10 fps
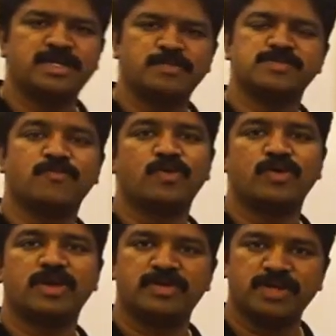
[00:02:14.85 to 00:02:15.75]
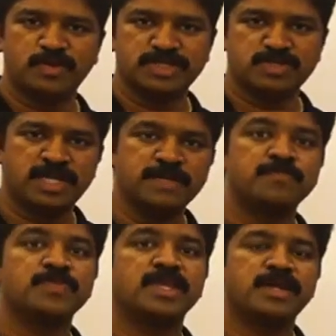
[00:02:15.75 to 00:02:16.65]
It means 400 units
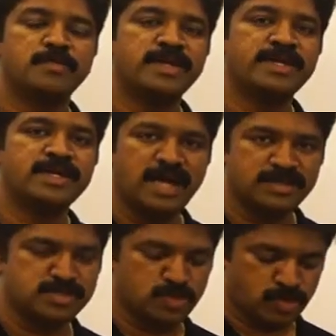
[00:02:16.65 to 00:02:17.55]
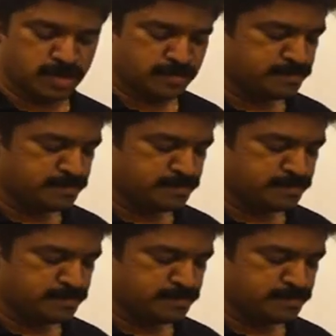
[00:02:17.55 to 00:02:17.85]
were remaining unsold.